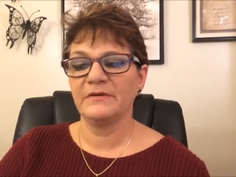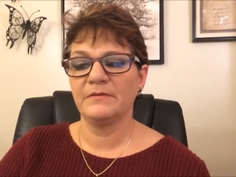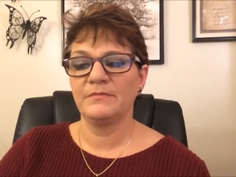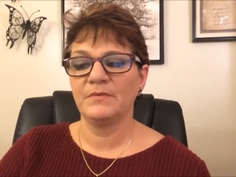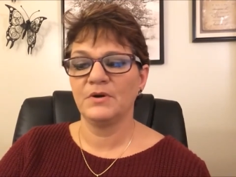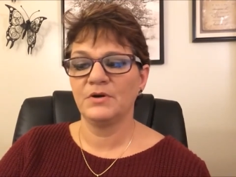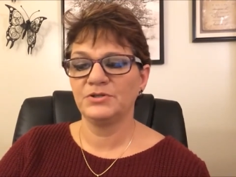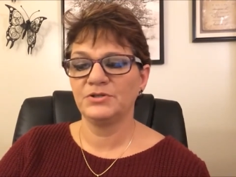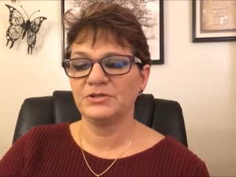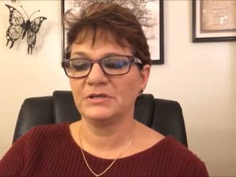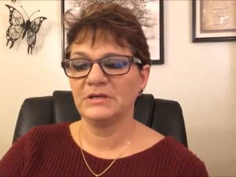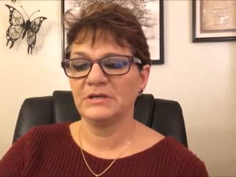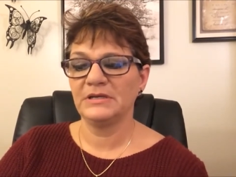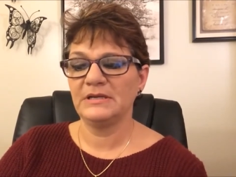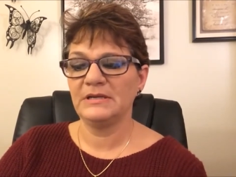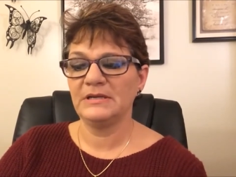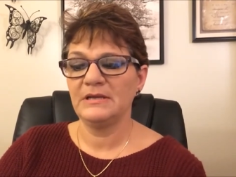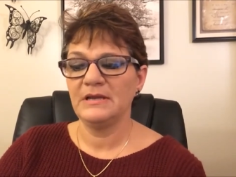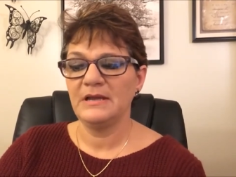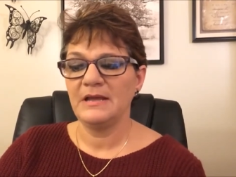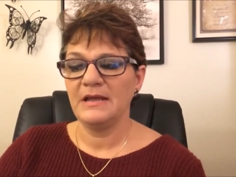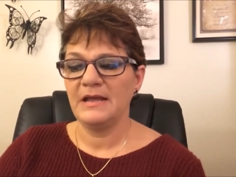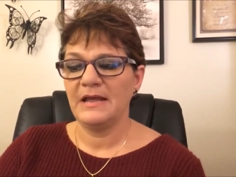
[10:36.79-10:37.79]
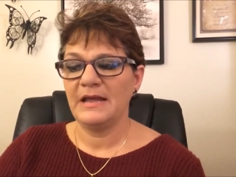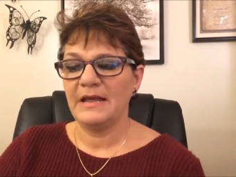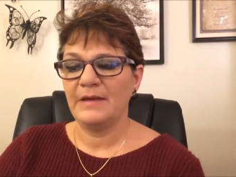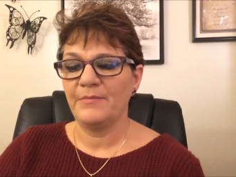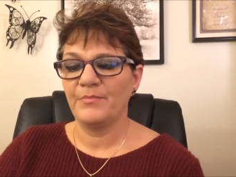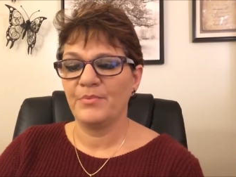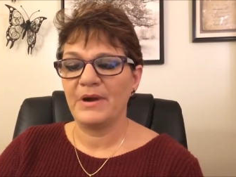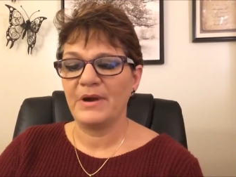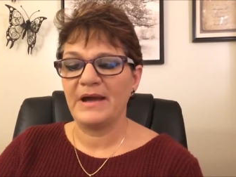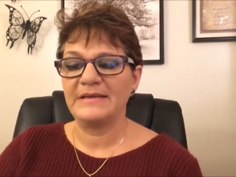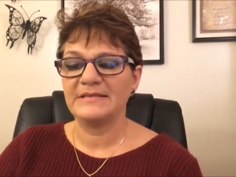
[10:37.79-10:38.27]
emotionally
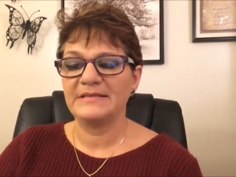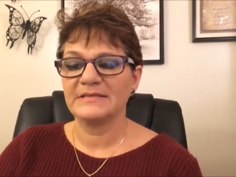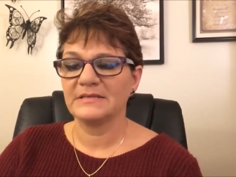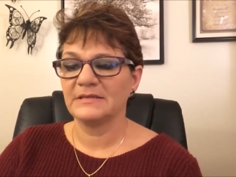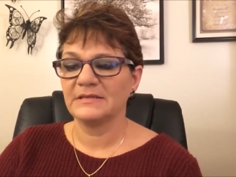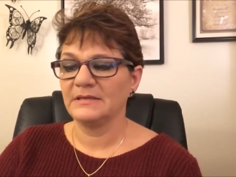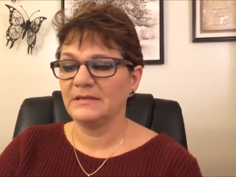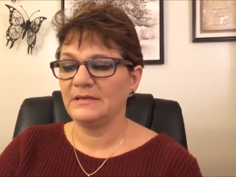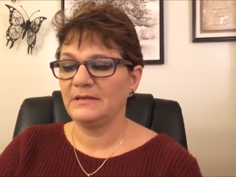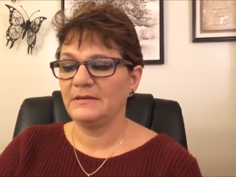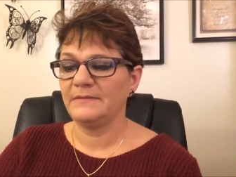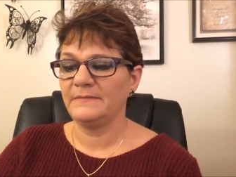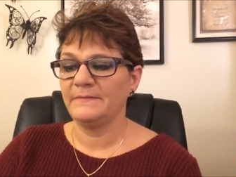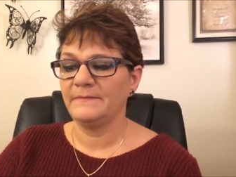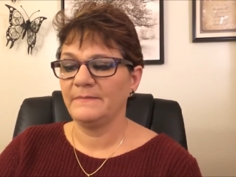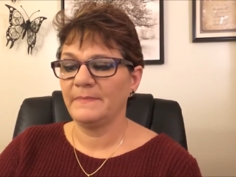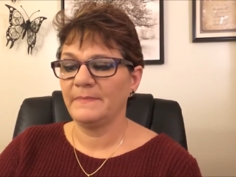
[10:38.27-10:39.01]
and practically.